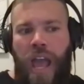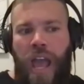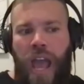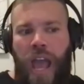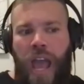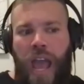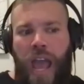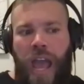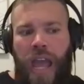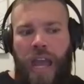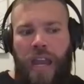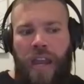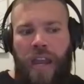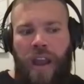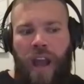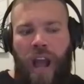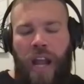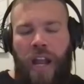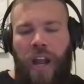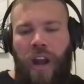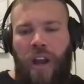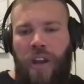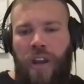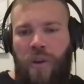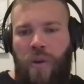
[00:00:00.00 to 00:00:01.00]
And I
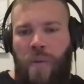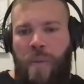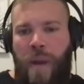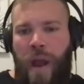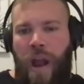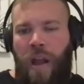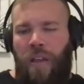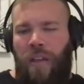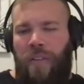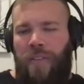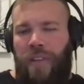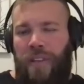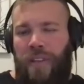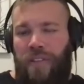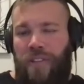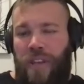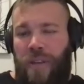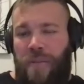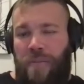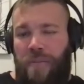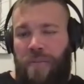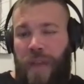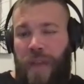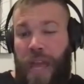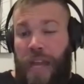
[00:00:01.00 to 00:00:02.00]
got into a powerlifting
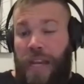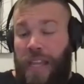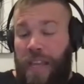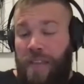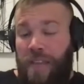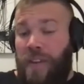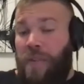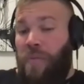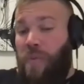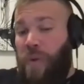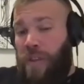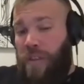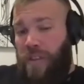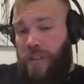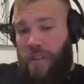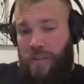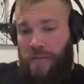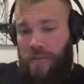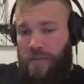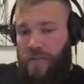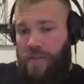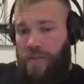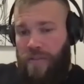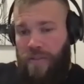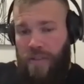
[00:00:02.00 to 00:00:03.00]
gym, and even with
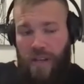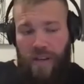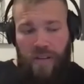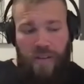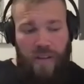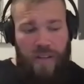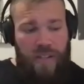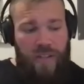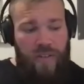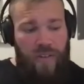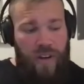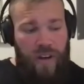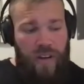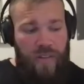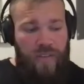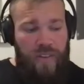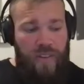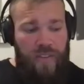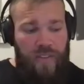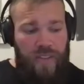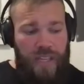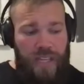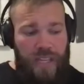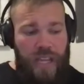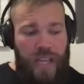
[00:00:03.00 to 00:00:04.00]
a
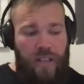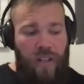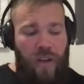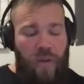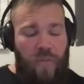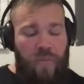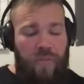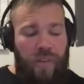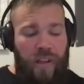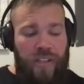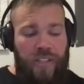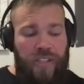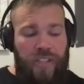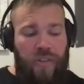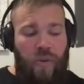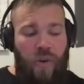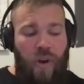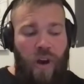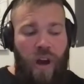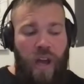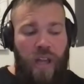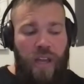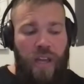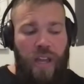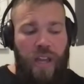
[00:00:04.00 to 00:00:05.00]
250 kilo plus
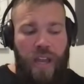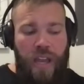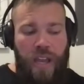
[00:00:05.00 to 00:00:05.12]
squat